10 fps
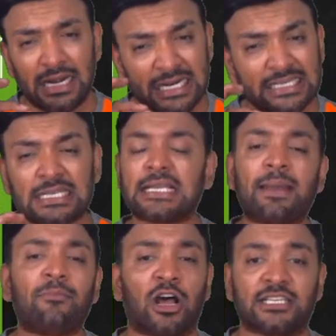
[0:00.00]
It is the
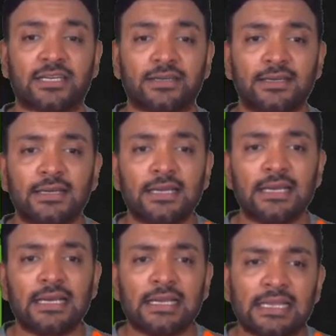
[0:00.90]
same logic.
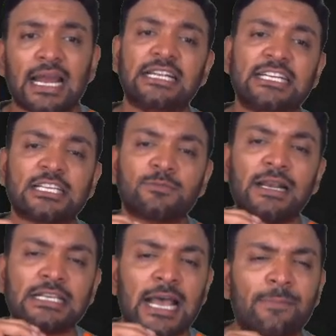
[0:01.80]
The
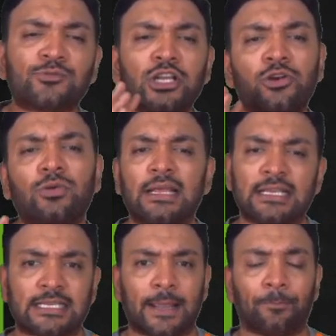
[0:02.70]
adjustment is absolutely
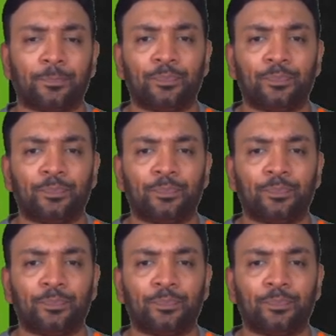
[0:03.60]
the same.